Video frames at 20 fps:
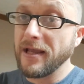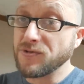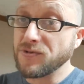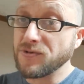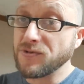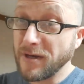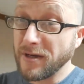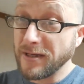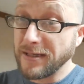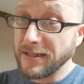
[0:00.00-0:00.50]

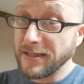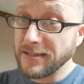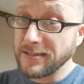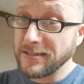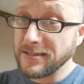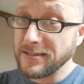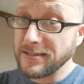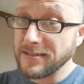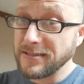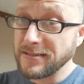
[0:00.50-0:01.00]

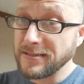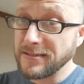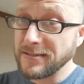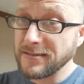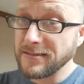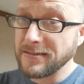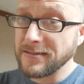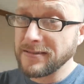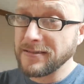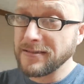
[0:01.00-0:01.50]
drunkenness.
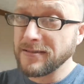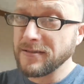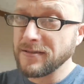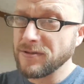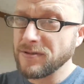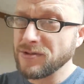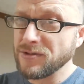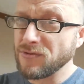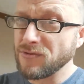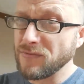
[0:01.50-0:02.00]

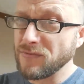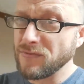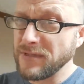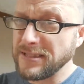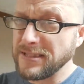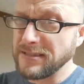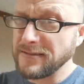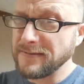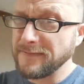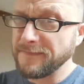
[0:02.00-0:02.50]
There's a
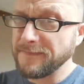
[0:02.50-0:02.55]
reason.